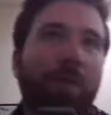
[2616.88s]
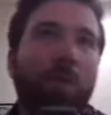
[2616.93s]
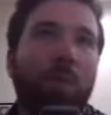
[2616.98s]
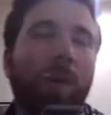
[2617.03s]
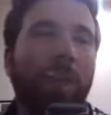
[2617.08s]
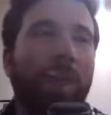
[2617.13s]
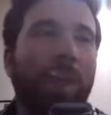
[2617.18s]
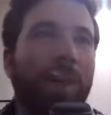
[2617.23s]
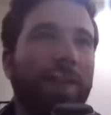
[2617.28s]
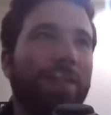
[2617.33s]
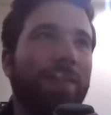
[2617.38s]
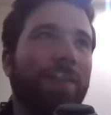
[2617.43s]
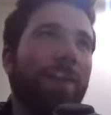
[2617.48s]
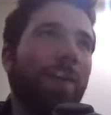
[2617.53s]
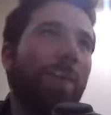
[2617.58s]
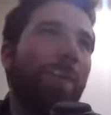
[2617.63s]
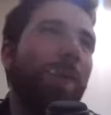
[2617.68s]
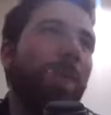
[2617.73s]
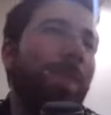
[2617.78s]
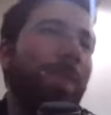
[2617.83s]
one last thing I
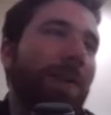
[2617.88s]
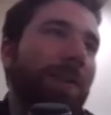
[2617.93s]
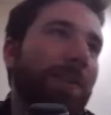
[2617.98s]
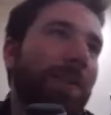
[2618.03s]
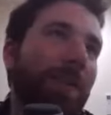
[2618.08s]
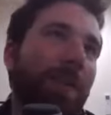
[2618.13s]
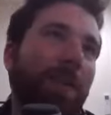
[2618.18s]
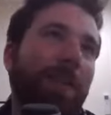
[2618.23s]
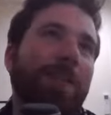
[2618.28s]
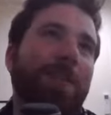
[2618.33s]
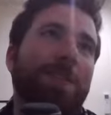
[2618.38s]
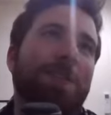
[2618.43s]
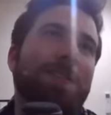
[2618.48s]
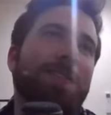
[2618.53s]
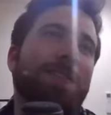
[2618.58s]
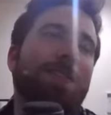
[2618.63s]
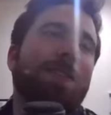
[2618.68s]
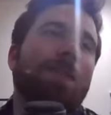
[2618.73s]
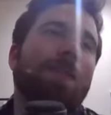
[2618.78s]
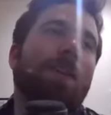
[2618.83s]
want to mention on this.